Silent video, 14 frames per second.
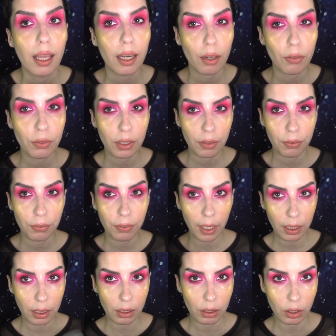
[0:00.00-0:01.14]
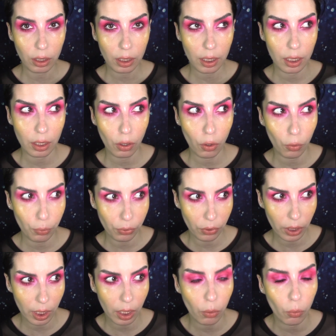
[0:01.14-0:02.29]
now for the final look, and
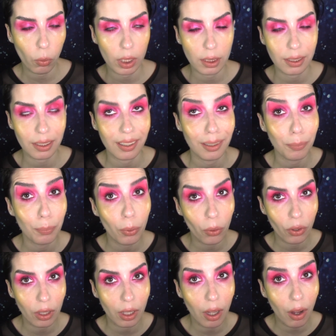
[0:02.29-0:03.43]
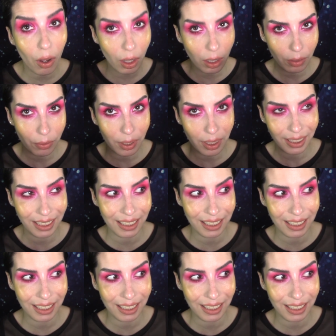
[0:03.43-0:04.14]
hopefully what's gonna pull all of this